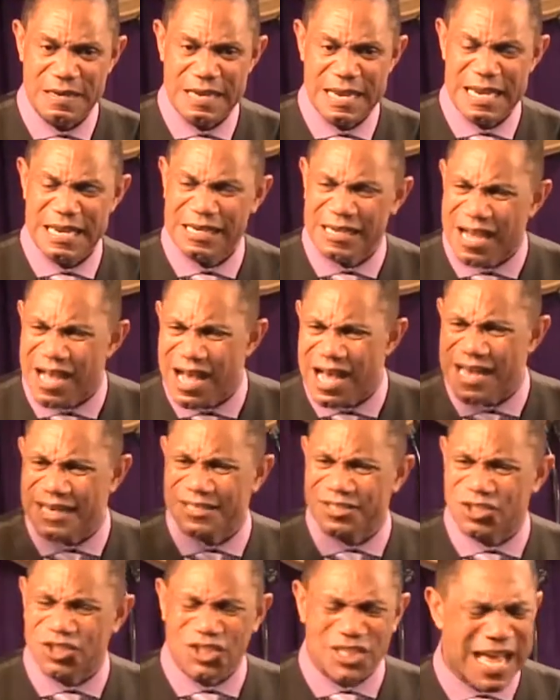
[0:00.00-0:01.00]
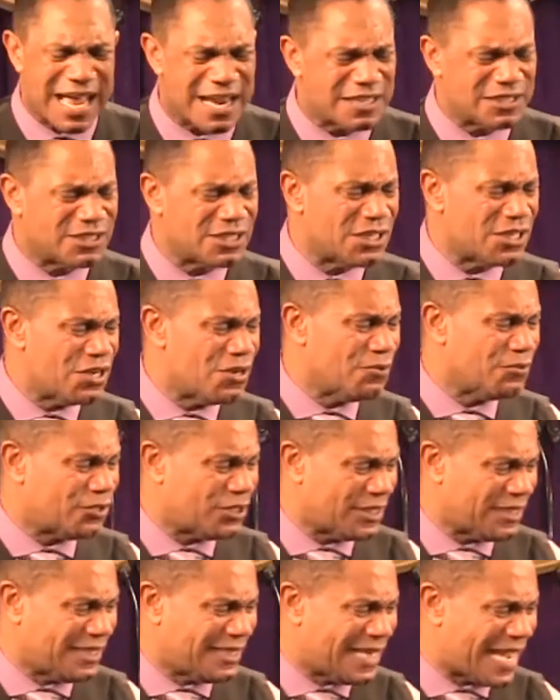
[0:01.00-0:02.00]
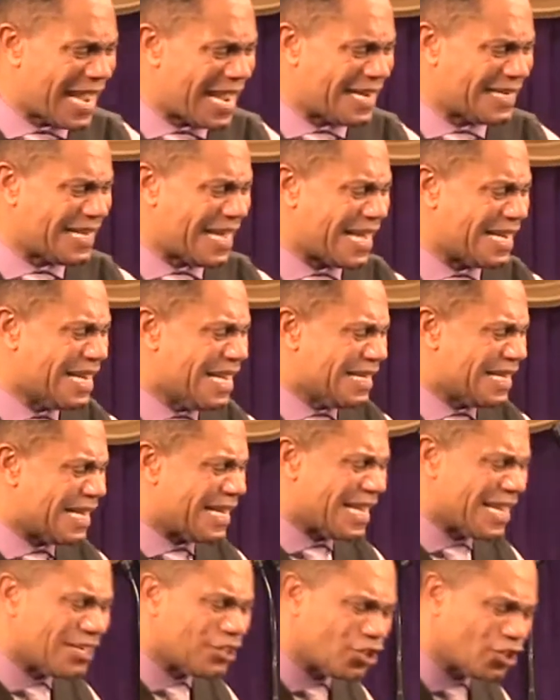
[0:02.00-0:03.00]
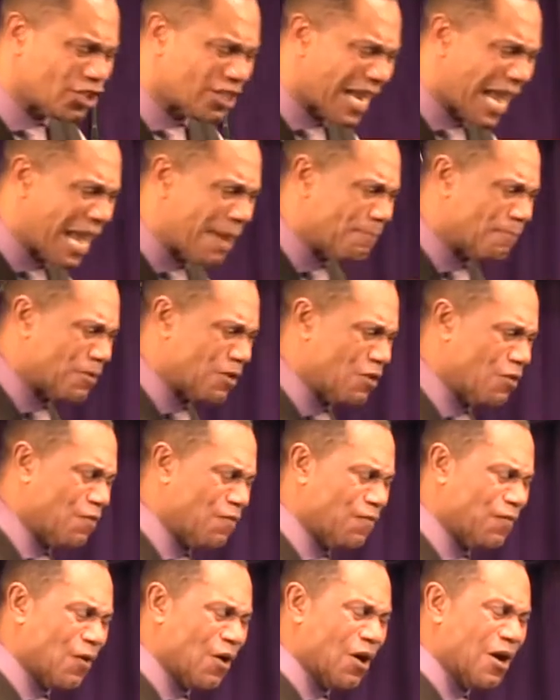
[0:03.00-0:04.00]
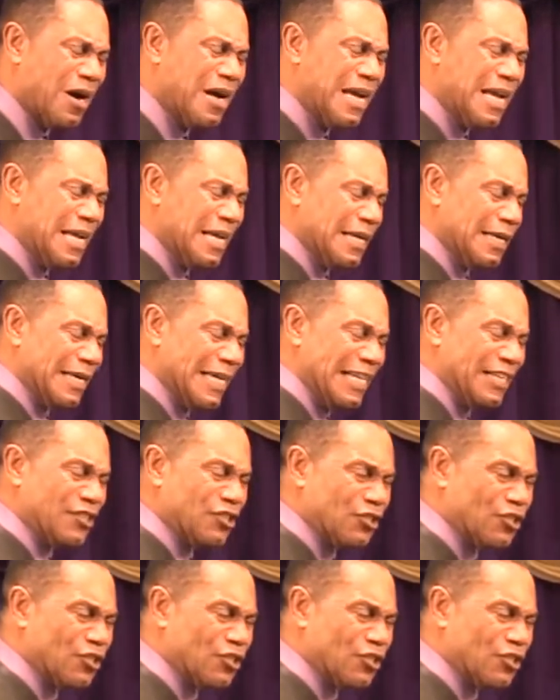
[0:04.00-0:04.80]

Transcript: And God is challenging you today that he shaped you for his